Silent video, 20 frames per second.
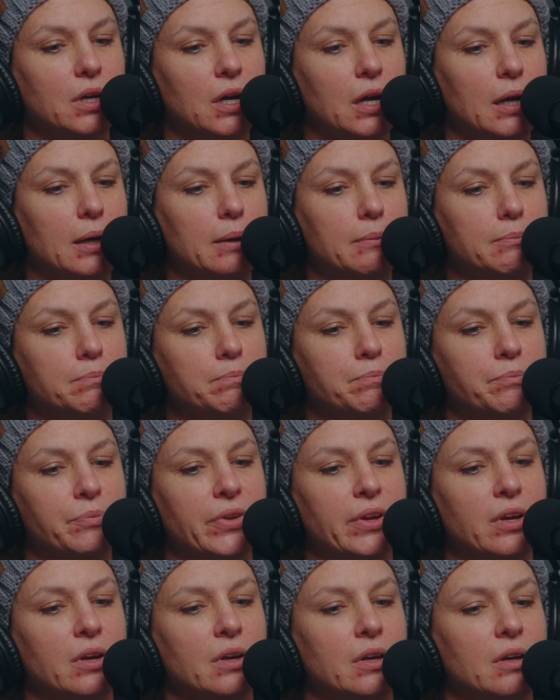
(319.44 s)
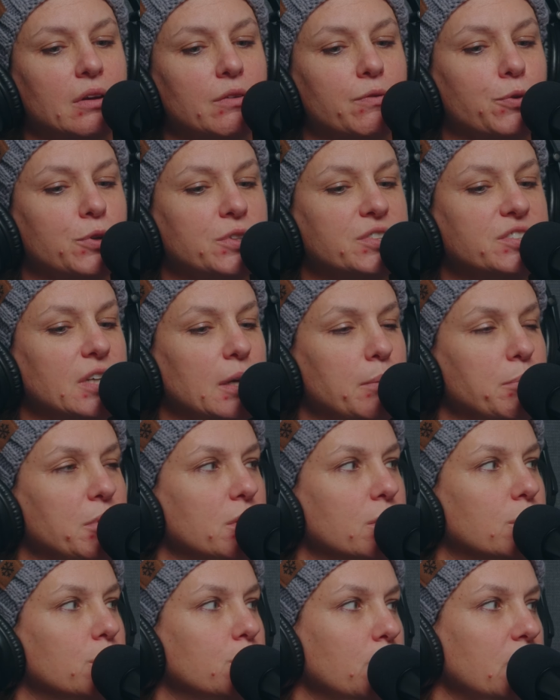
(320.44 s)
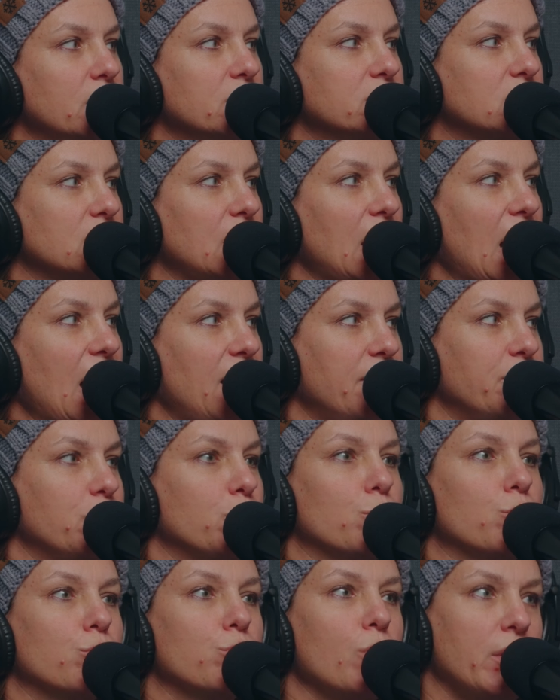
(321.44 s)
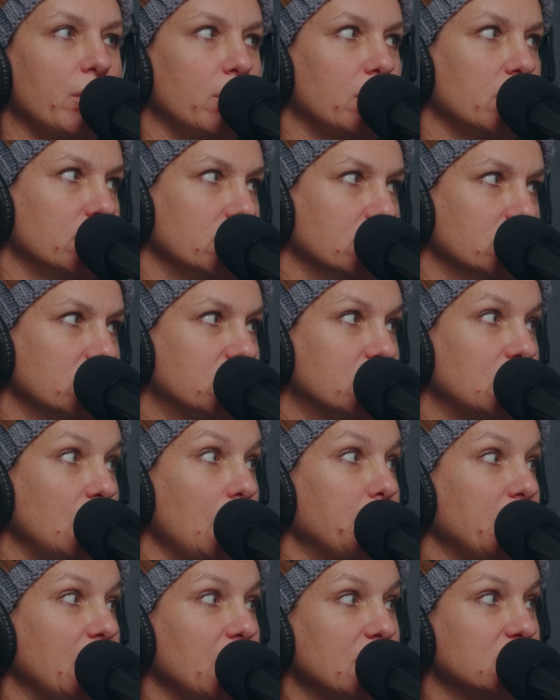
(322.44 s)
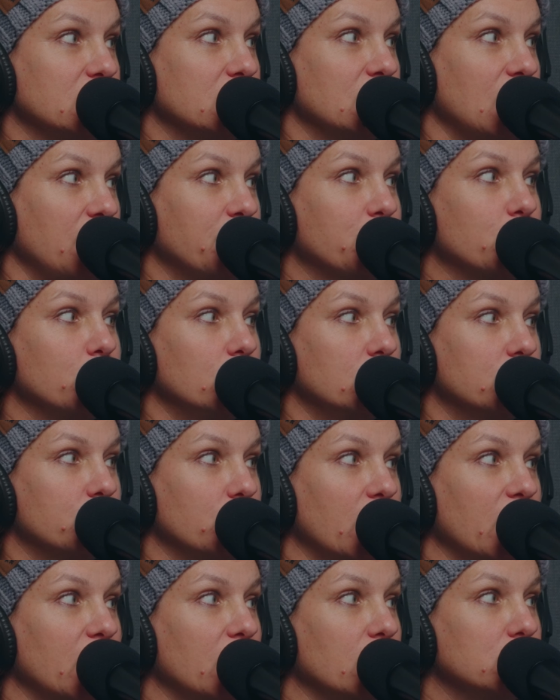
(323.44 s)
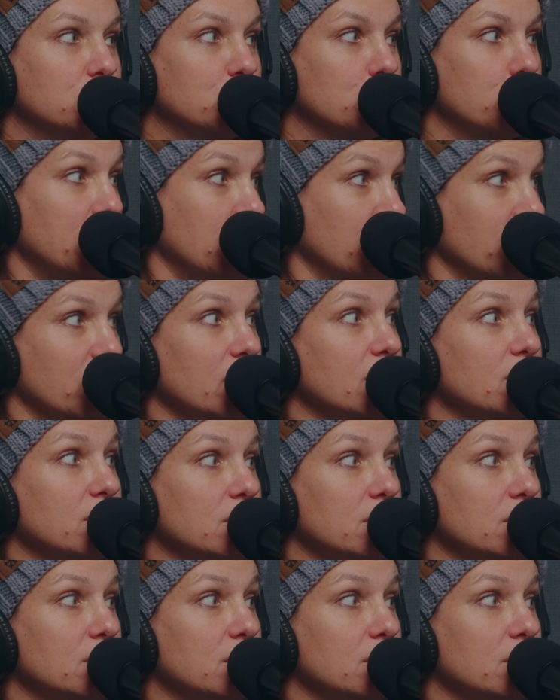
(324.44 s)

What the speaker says: for Sami, who is an avid runner. Sami has a life goal of running an ultramarathon.